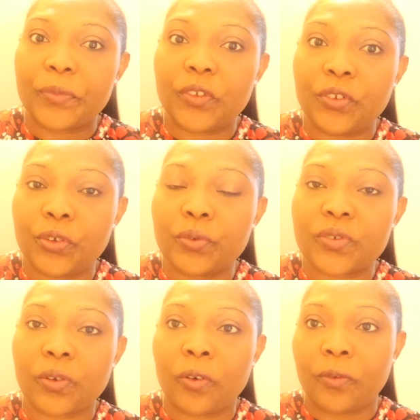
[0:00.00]
you
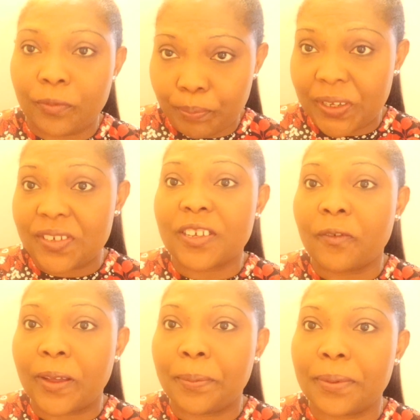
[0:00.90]
sort of pick
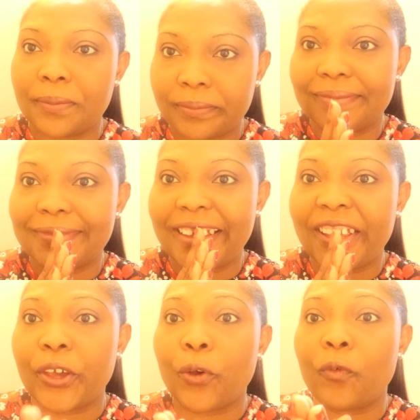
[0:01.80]
yourself up
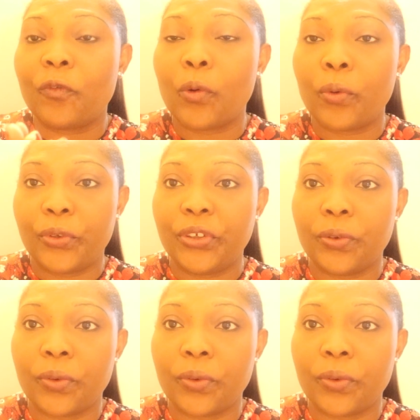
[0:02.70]
and go for your